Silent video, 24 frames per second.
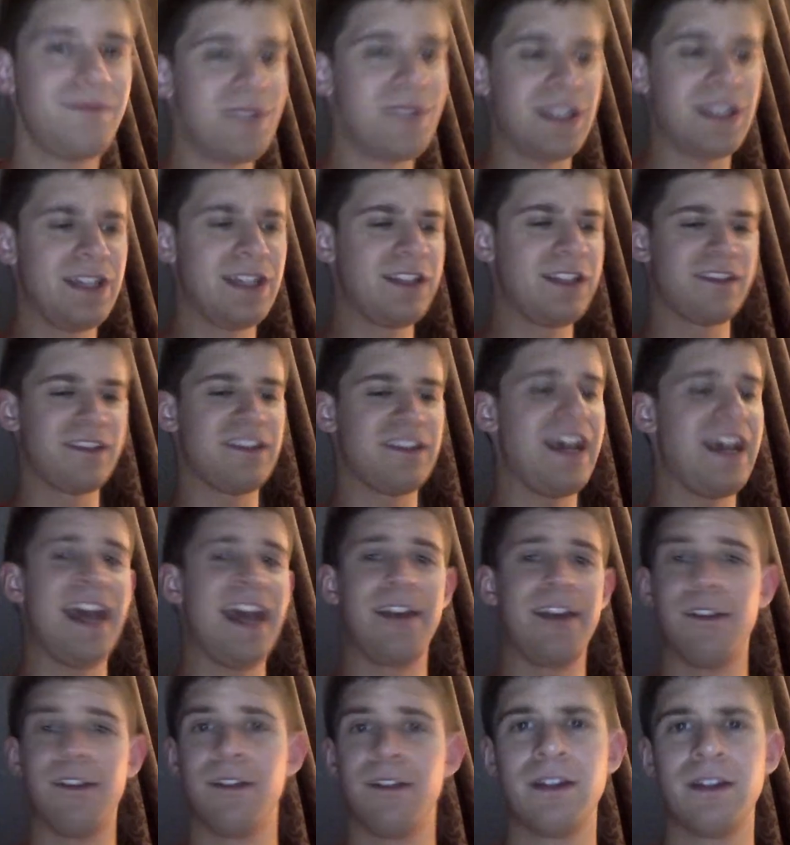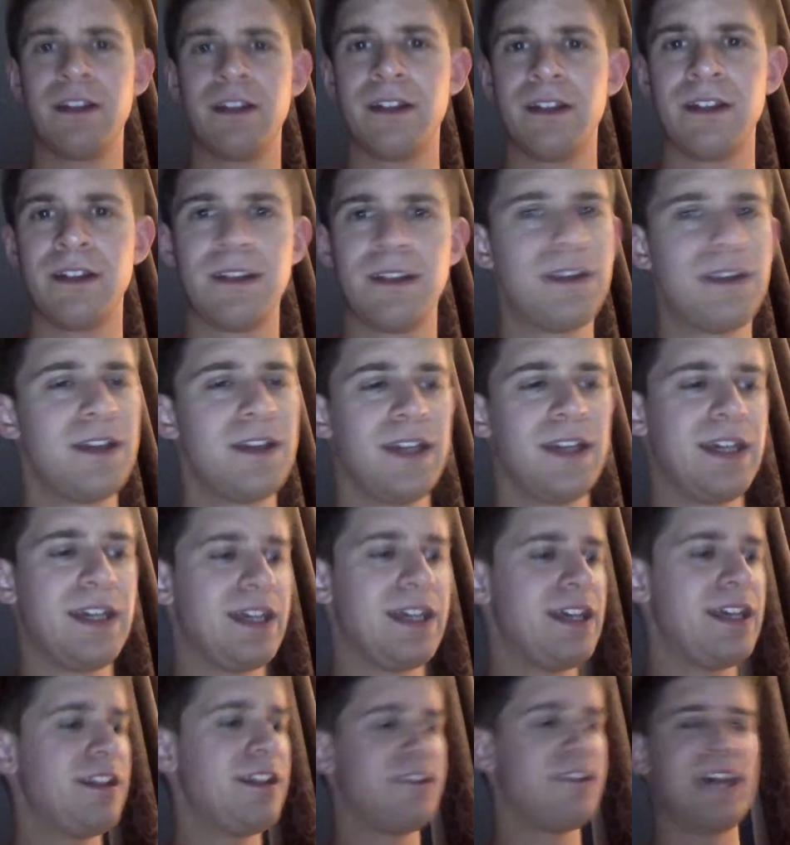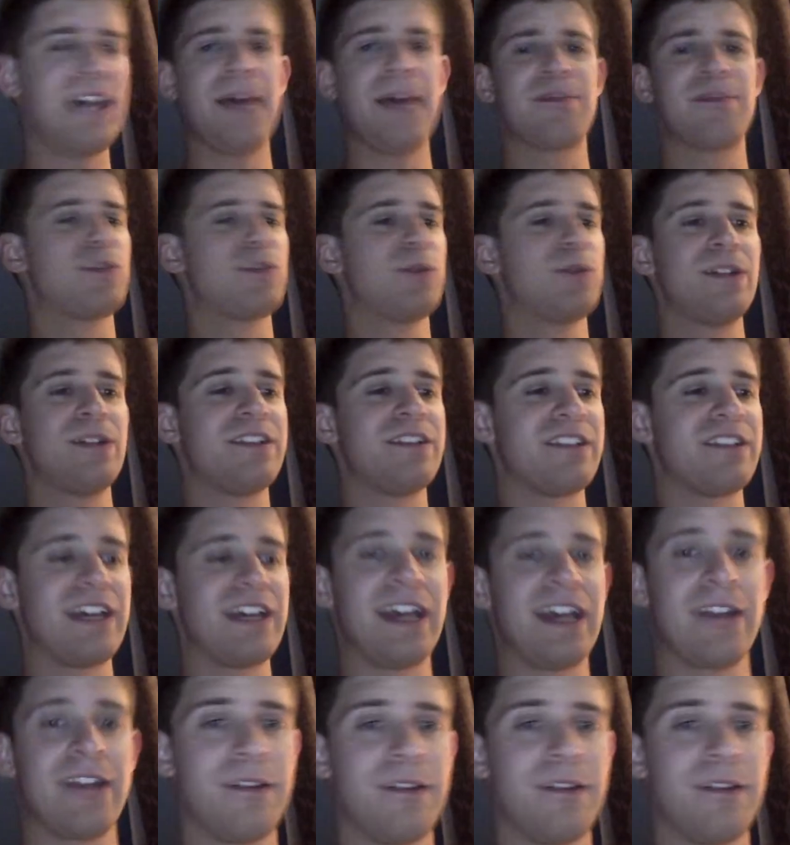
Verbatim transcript: It's sad. It is absolutely sad.